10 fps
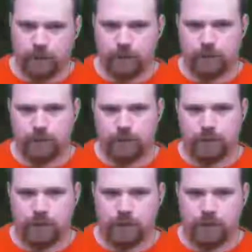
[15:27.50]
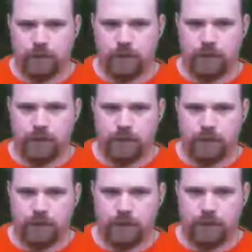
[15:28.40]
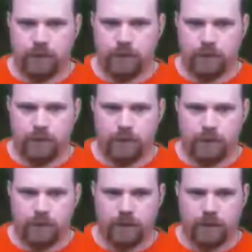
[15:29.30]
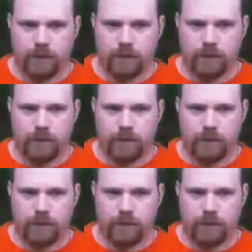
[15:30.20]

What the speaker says: (silence)